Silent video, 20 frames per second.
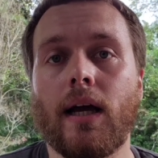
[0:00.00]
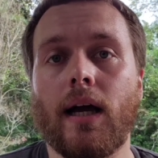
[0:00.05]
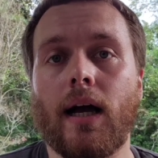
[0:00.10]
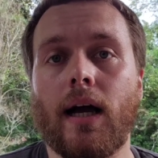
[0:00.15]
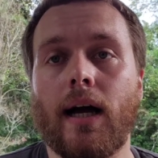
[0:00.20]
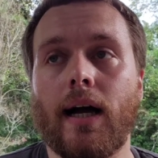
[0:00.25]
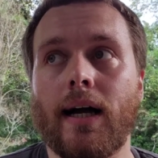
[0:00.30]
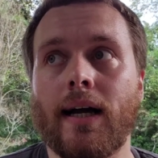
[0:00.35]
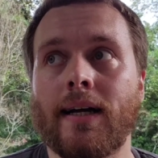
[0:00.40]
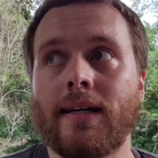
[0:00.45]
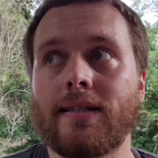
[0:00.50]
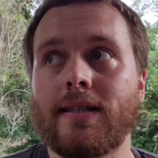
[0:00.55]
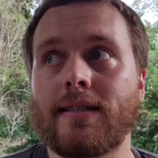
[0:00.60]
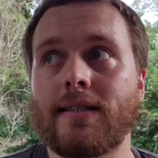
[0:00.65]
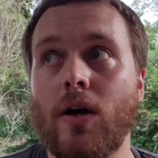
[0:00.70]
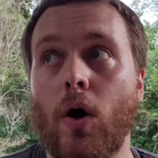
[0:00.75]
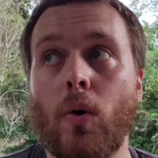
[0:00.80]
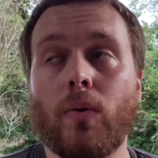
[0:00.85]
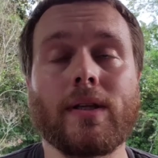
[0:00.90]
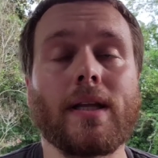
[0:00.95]
Because
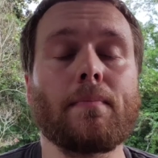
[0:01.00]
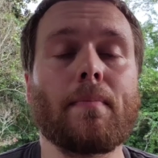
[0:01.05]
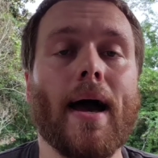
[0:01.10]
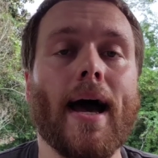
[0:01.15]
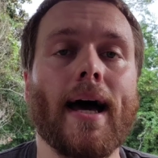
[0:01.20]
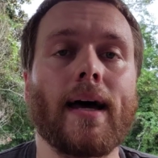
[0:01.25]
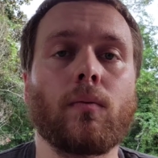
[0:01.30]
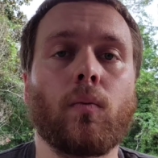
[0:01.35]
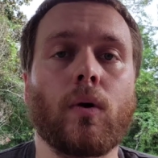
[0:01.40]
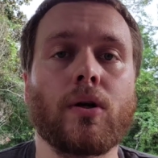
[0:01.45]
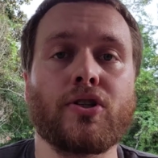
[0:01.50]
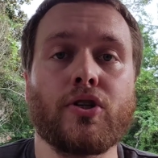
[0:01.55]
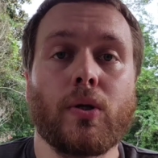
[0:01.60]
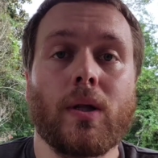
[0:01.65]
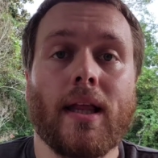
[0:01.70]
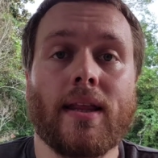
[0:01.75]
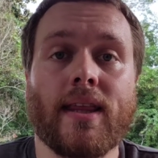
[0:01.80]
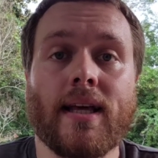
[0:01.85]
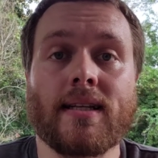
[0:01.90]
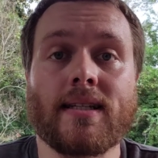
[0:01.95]
it's only bad once
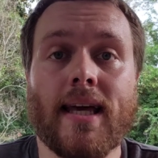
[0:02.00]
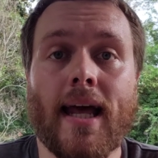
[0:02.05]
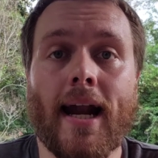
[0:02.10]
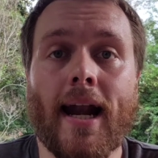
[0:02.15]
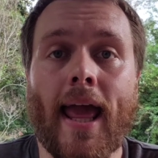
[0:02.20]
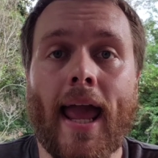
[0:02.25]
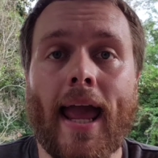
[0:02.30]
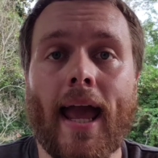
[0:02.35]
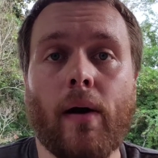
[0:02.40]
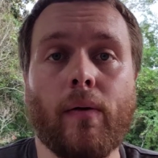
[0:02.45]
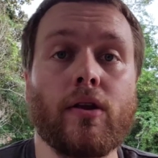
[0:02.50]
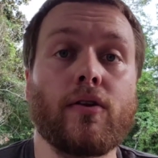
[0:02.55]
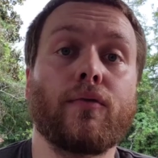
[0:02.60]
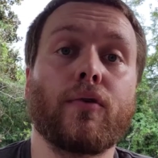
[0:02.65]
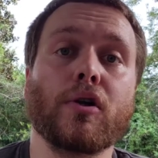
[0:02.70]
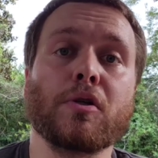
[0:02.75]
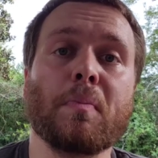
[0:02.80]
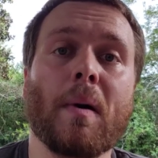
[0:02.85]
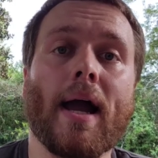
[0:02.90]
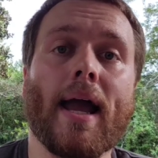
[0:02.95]
you let things get out of hand. When you
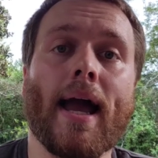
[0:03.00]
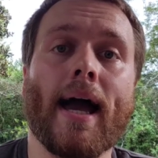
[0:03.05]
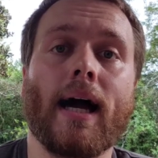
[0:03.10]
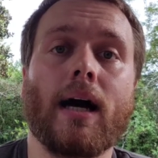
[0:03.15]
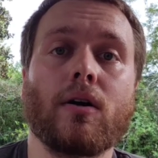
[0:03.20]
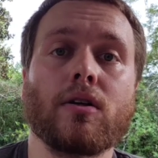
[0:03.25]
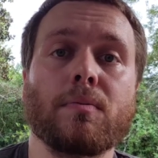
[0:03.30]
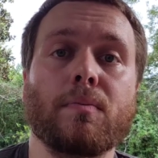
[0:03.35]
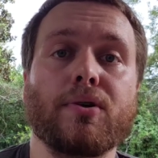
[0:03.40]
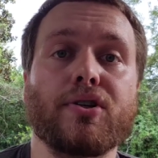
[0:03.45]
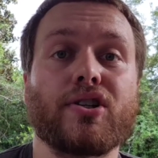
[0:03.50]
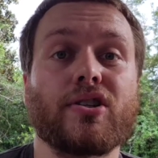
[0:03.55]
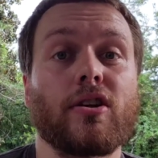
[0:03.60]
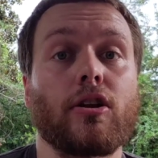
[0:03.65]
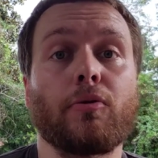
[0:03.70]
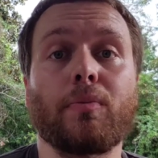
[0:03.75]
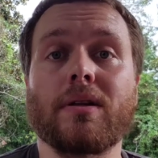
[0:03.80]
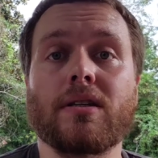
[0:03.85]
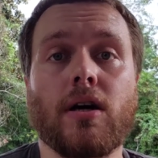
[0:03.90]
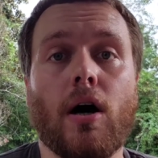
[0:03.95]
first buy a house, bushes are
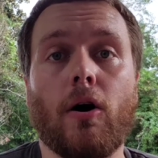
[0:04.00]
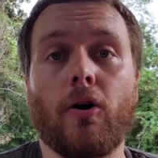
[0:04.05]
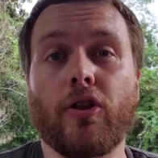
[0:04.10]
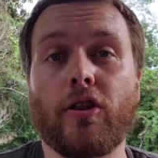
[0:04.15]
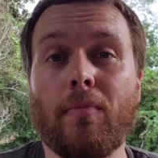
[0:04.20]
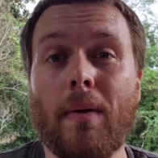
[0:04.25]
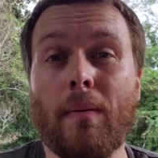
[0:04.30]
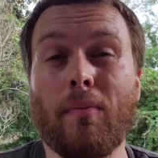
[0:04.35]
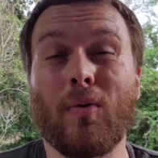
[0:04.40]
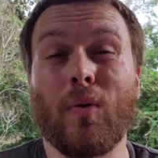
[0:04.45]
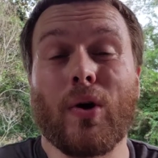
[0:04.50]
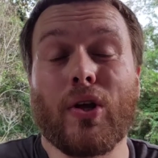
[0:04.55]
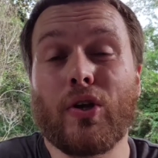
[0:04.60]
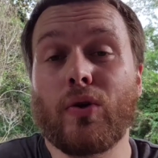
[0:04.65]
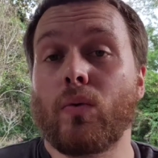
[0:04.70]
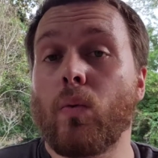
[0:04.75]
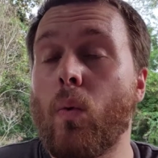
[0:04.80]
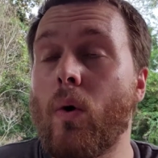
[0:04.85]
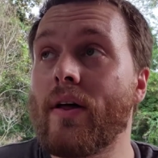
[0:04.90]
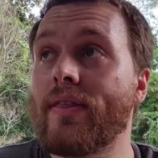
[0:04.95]
a little bit taller than maybe what
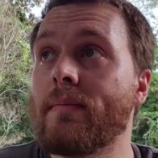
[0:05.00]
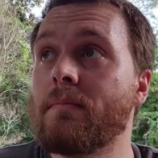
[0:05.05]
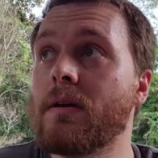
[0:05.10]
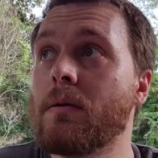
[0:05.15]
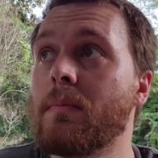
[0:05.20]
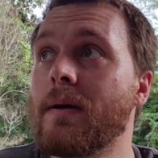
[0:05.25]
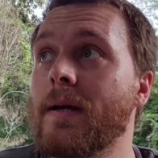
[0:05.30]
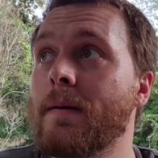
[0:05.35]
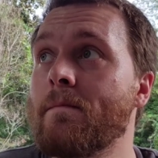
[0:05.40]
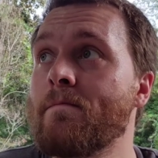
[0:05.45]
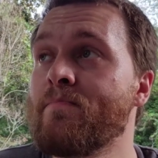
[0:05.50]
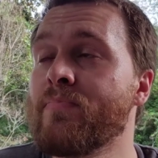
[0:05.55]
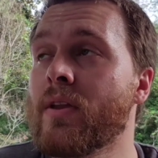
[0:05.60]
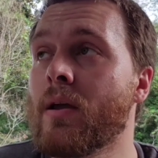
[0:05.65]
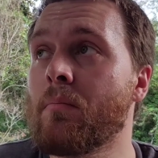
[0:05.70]
you'd want them to be.